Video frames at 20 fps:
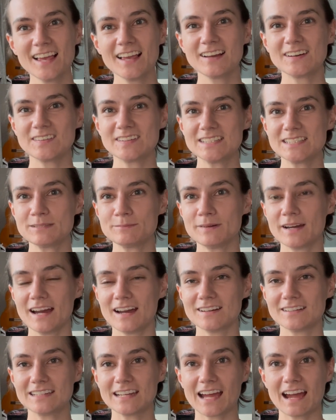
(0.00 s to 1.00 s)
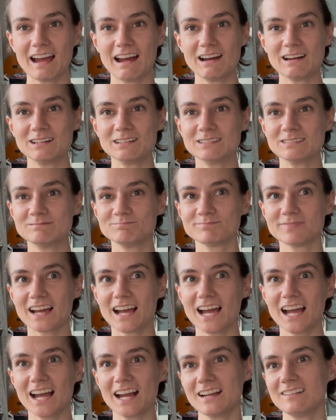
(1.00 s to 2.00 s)
was about how
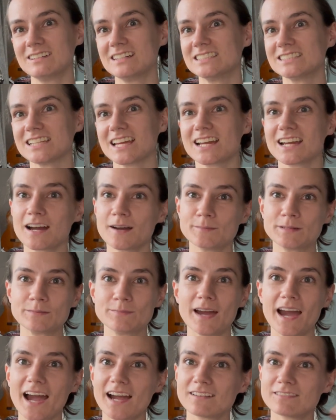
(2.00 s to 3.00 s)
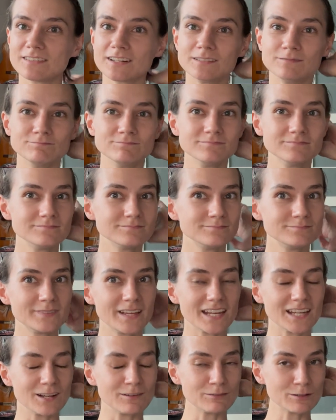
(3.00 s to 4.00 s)
I was like coming back from
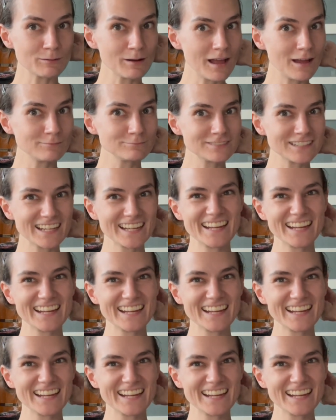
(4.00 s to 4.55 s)
getting overwhelmed